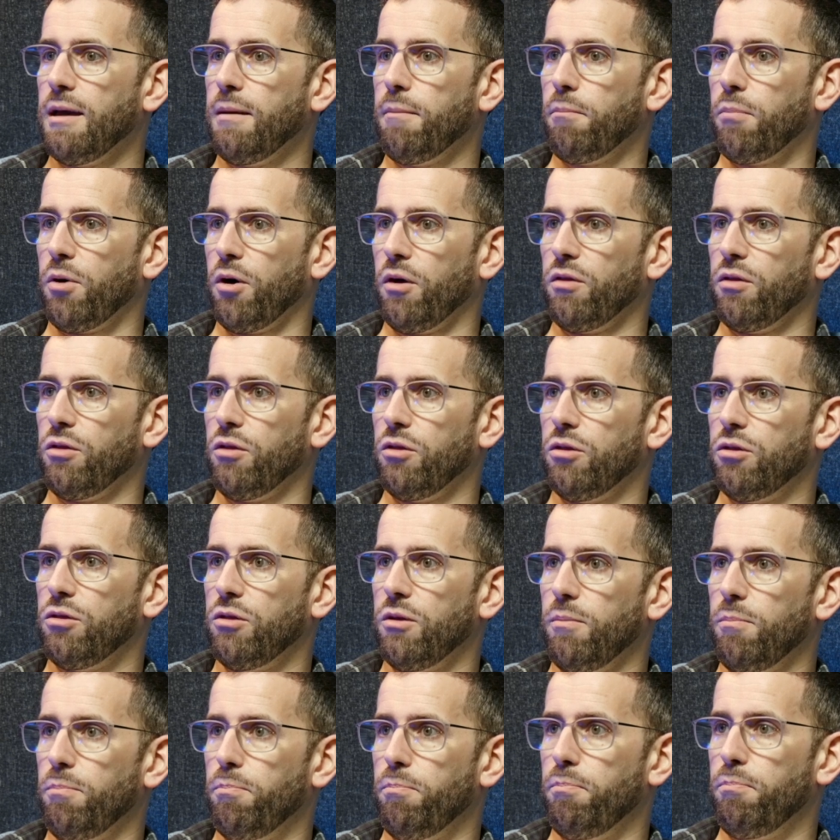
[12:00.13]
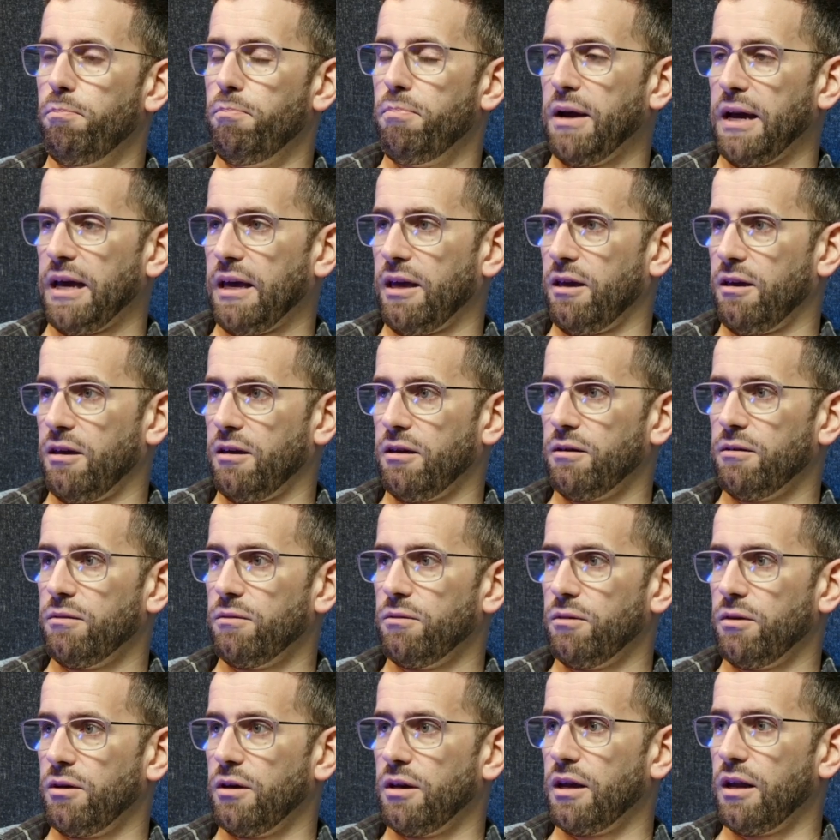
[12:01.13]
but the big
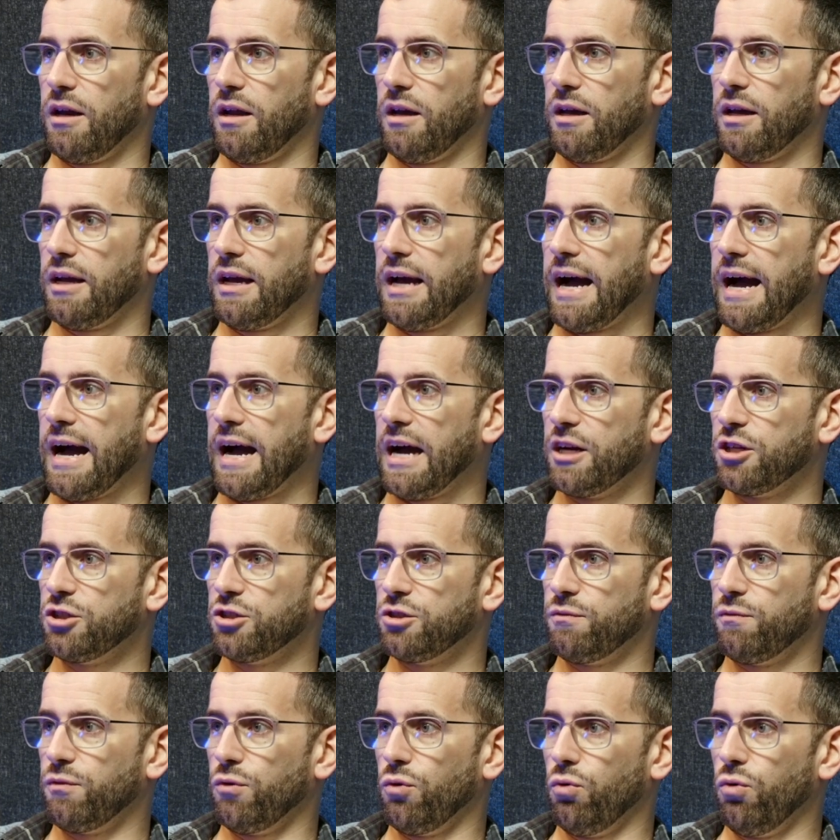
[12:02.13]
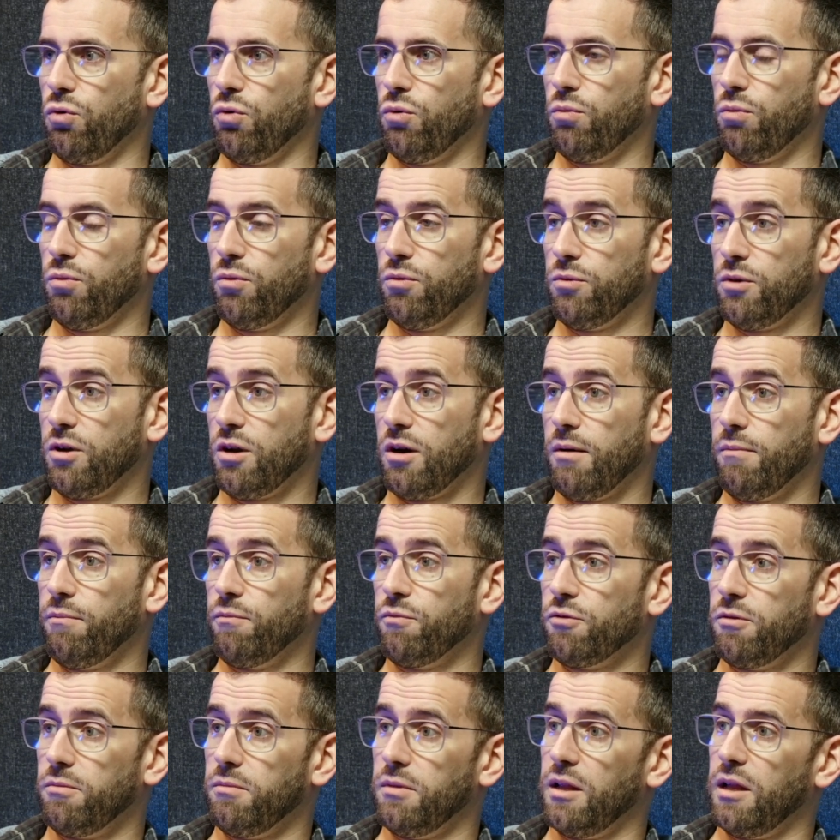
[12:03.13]
kind of cash flow would come
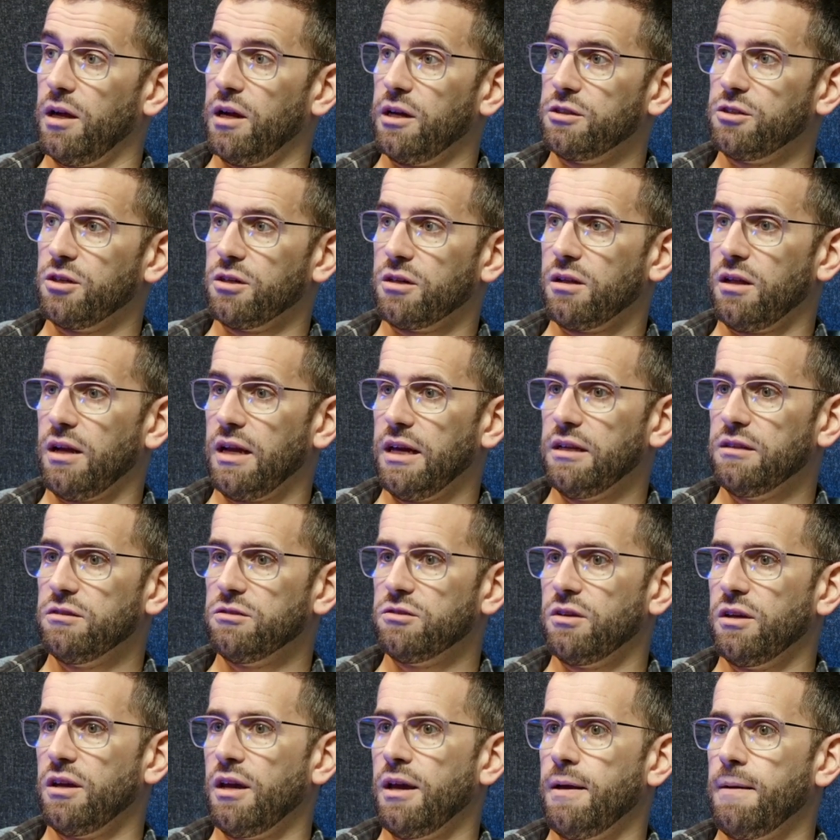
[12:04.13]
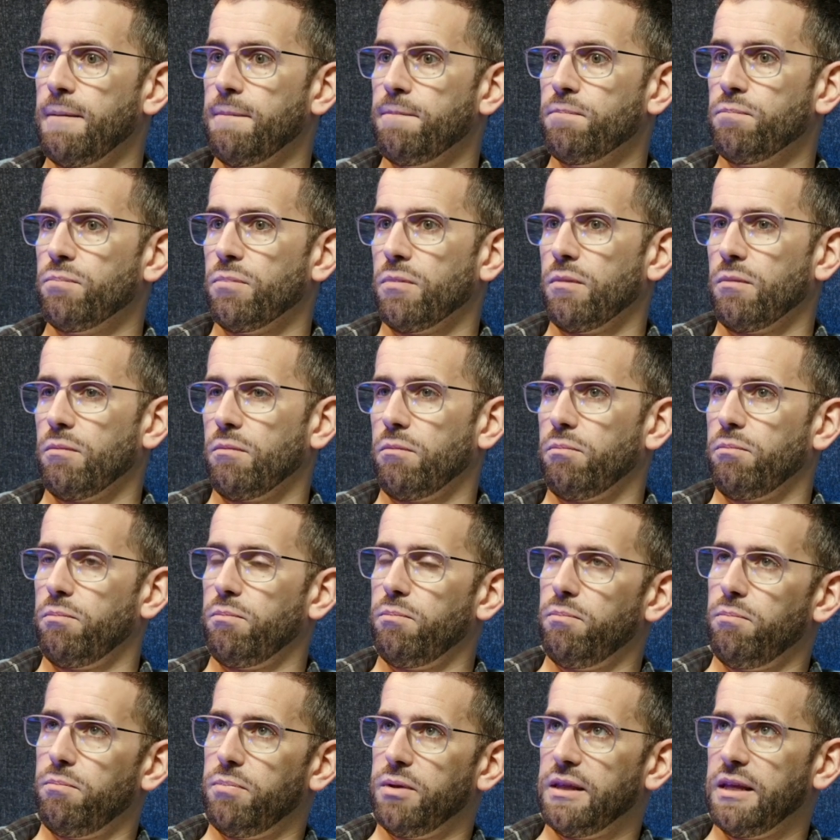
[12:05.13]
from the larger clients,
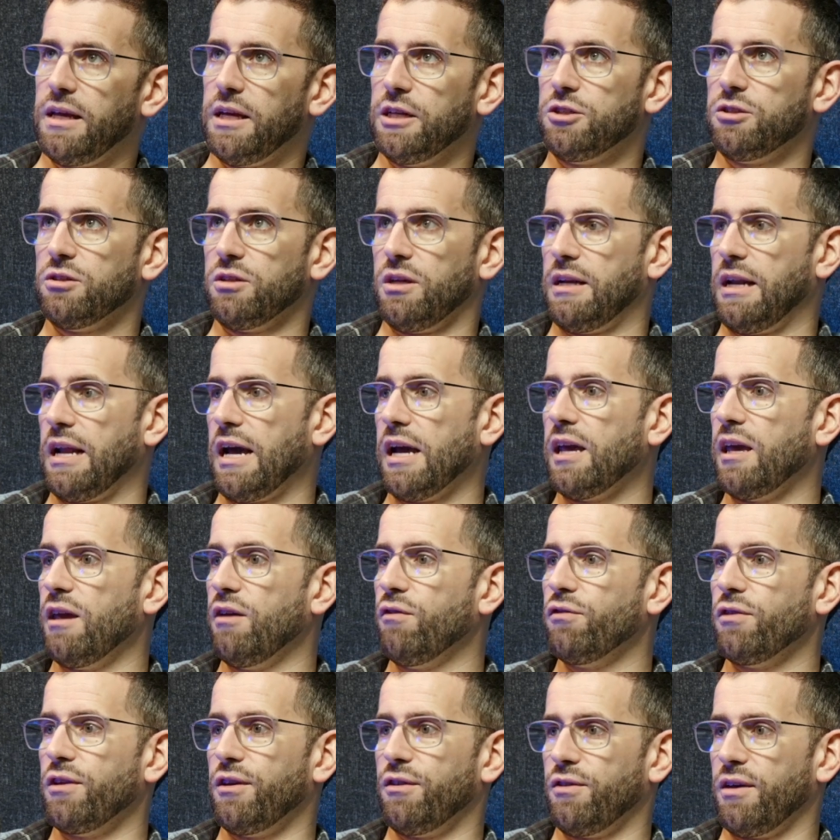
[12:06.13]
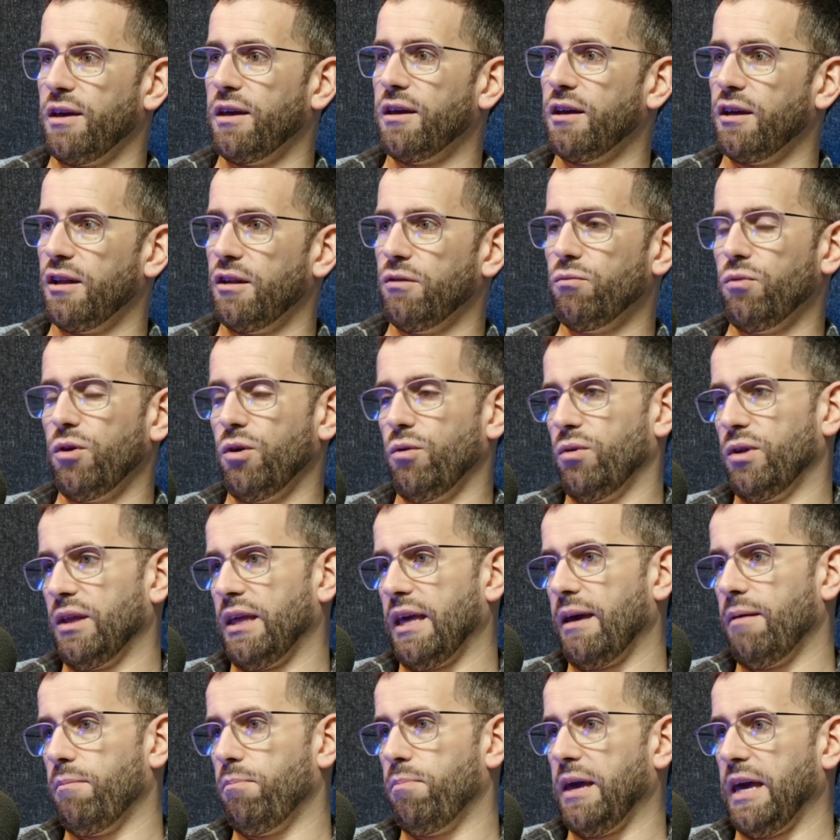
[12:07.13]
potentially naively thinking we would
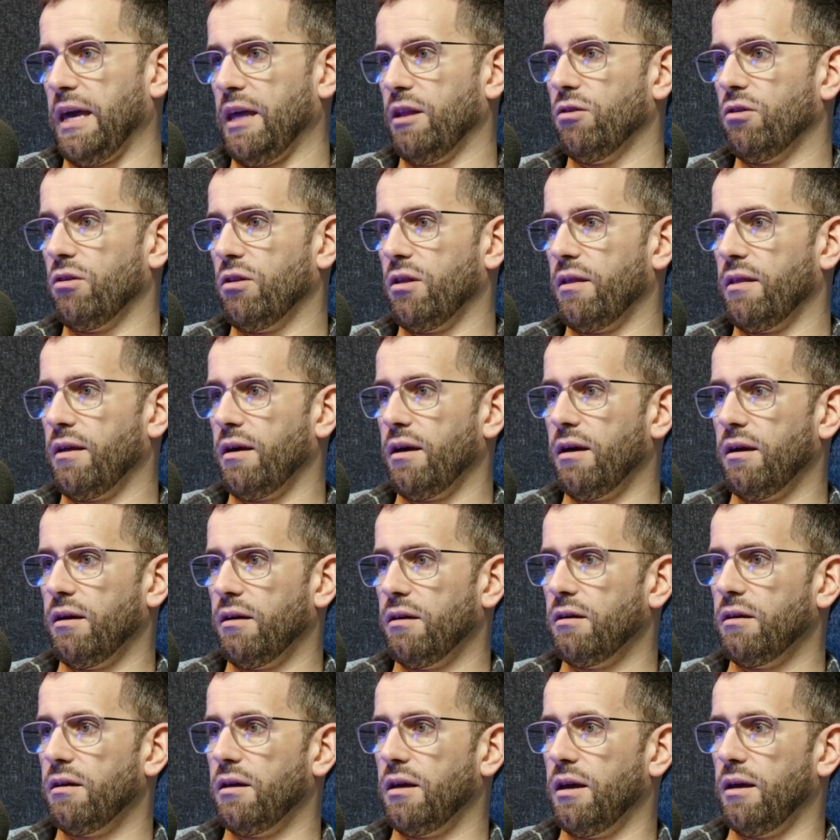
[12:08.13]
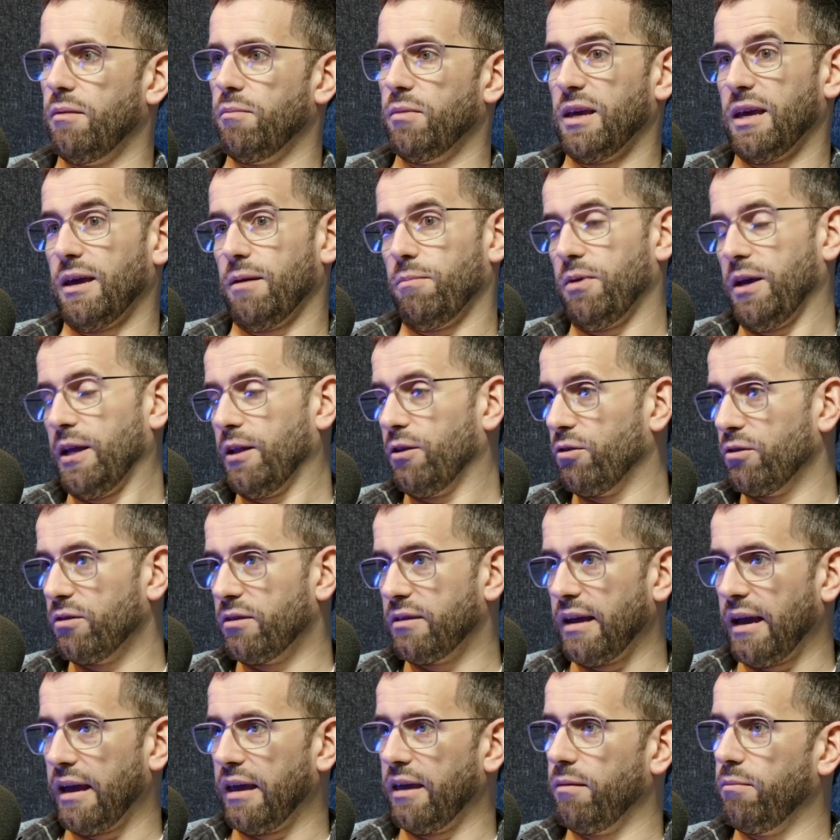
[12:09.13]
get paid all of that and get paid on
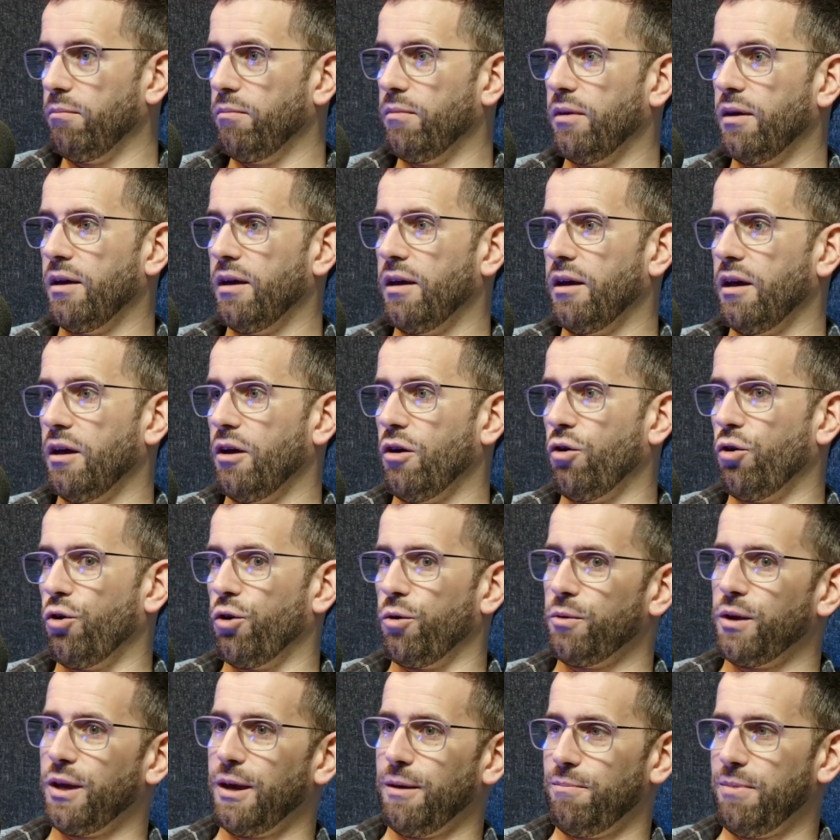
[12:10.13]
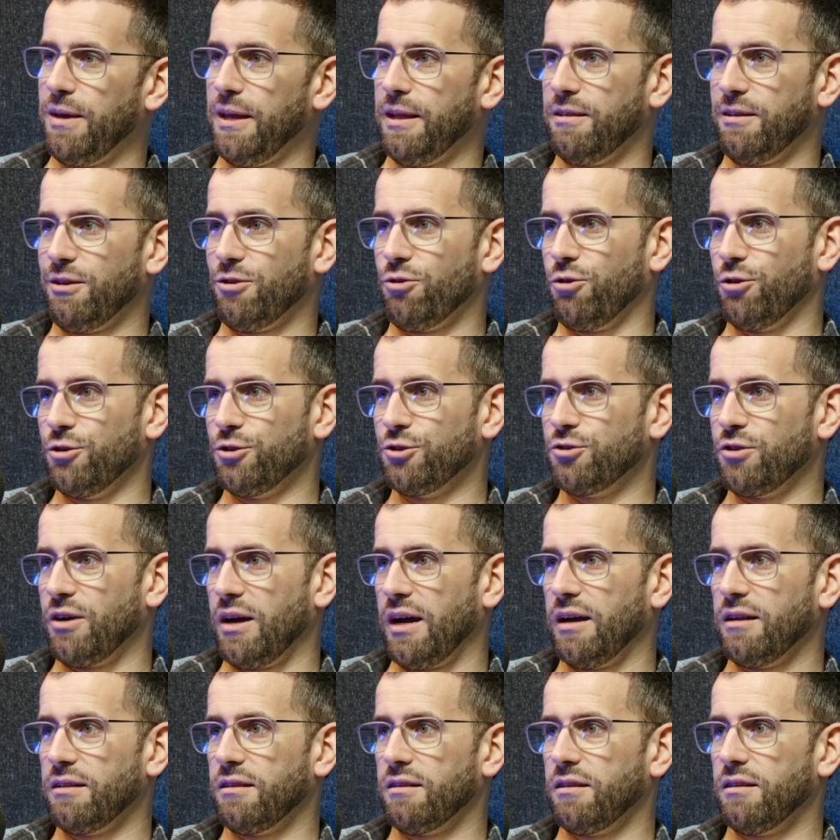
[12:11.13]
time or get paid to
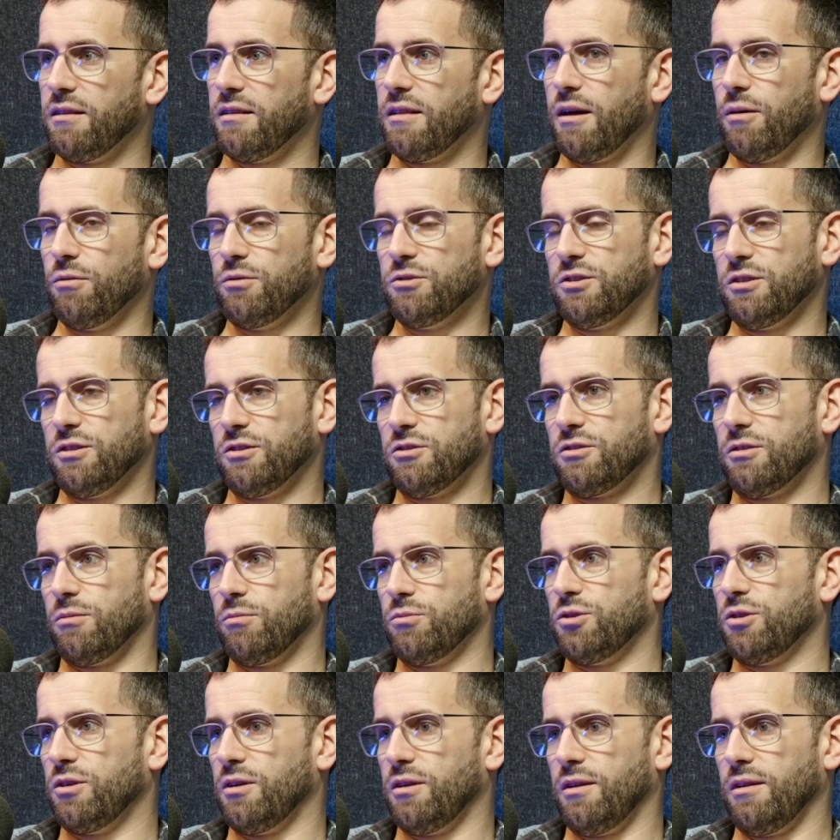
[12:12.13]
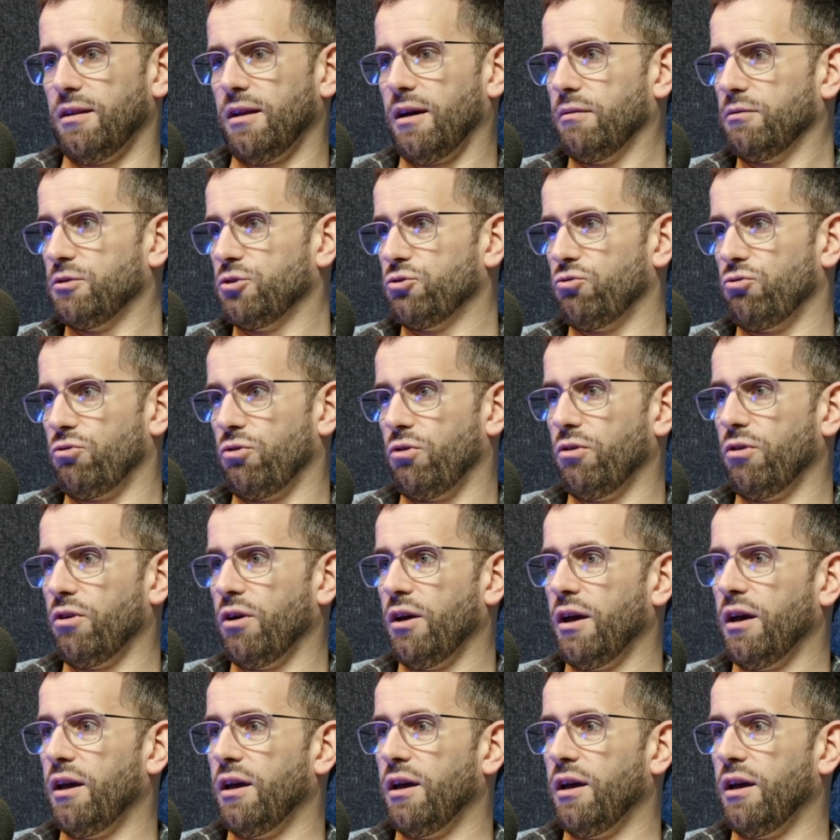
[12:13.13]
contract. That was the assumption, and that was wrong.